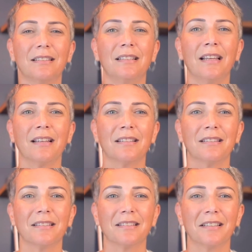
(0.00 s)

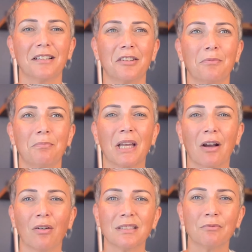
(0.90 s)
that
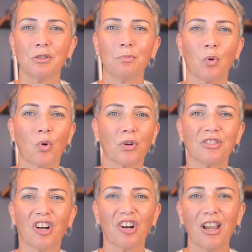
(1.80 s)
because I was born,
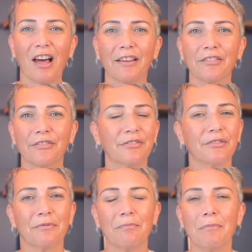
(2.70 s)
her life
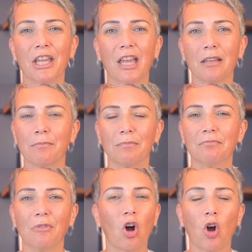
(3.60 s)
became
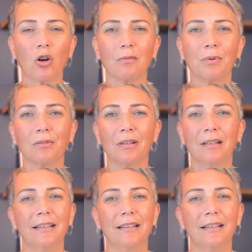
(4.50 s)
horrible.